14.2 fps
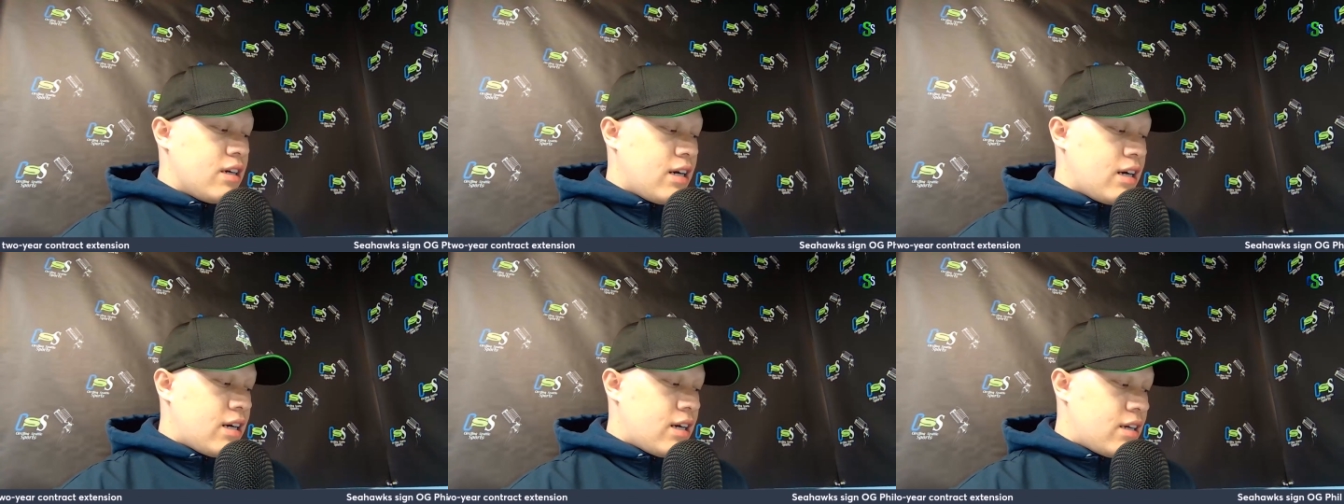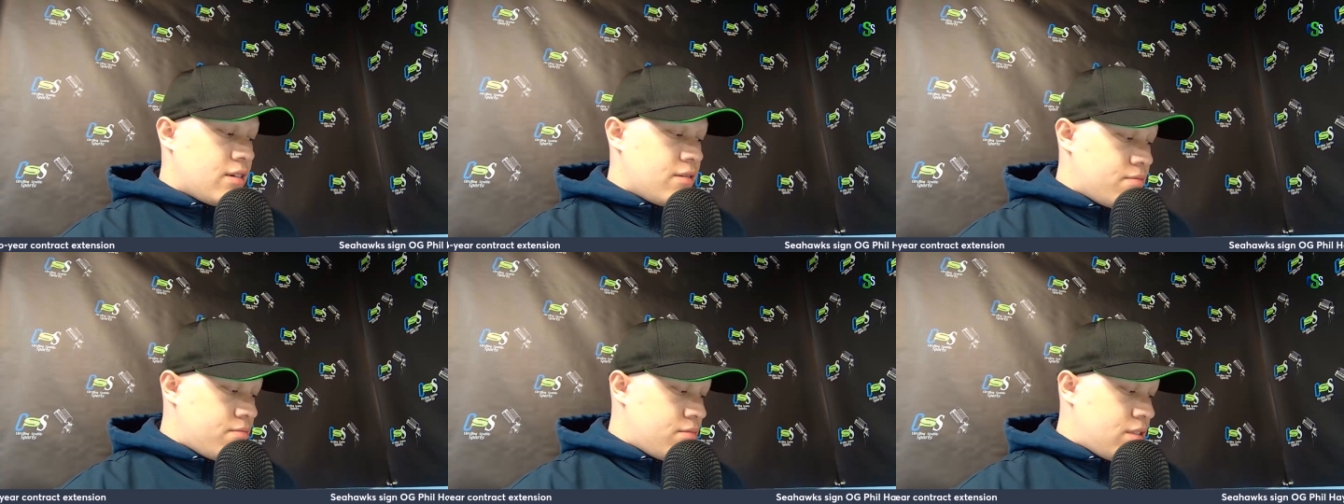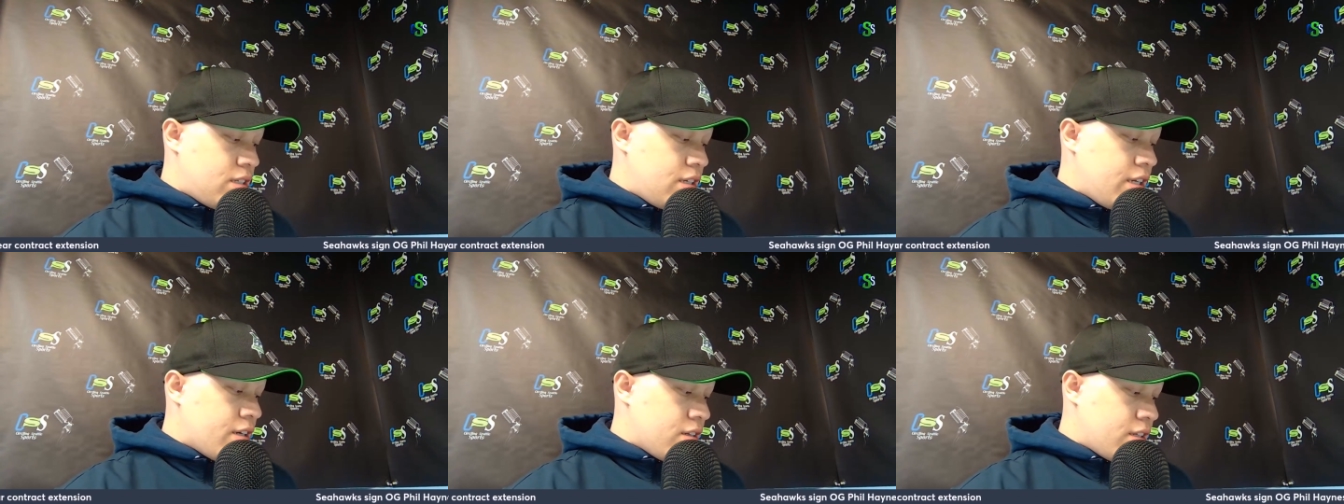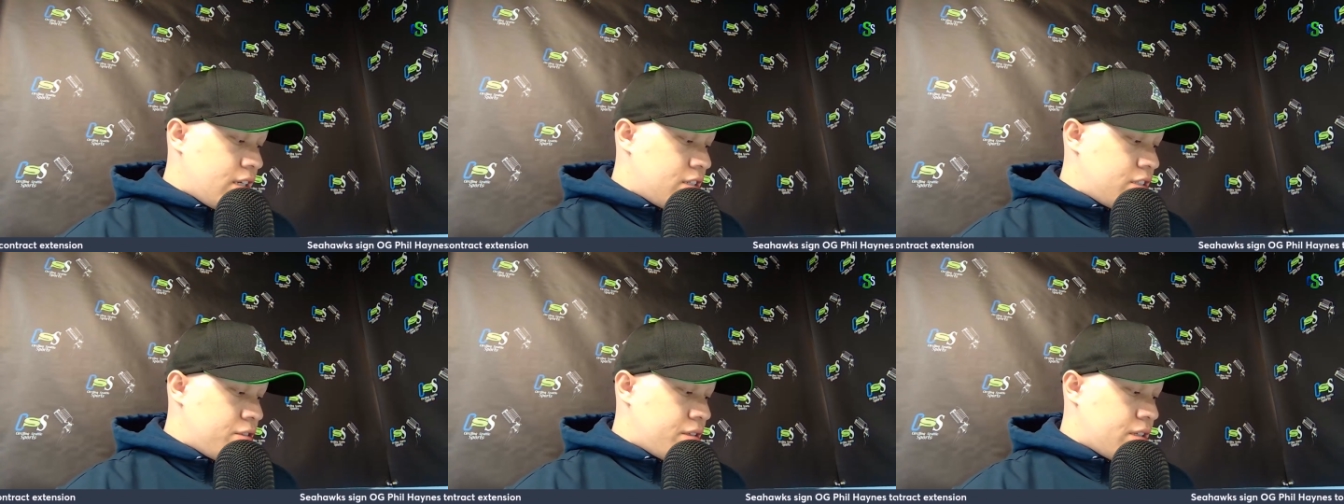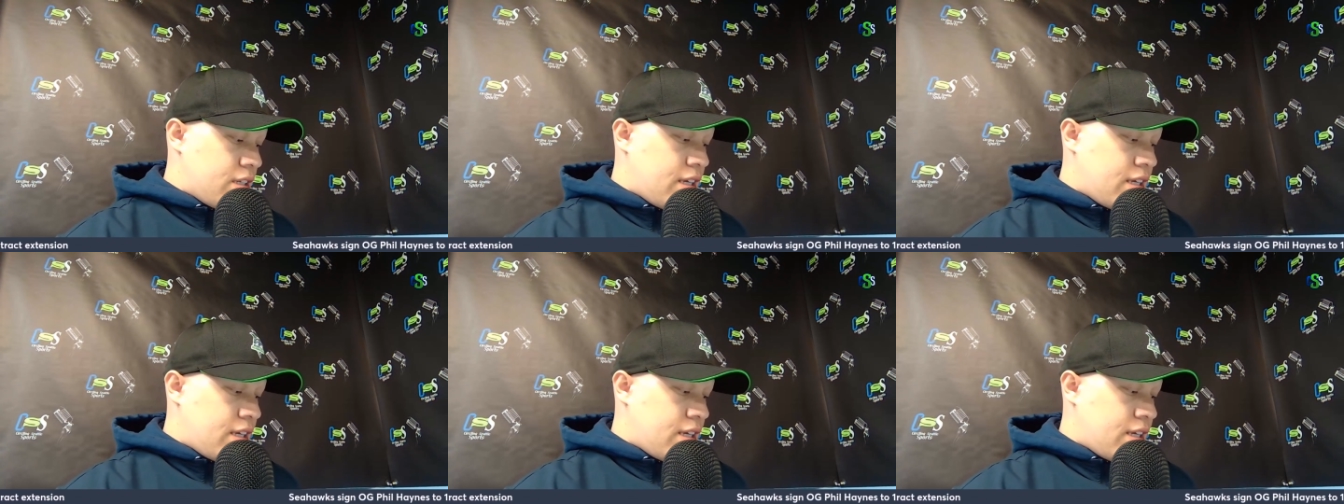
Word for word: uh, nearly as you can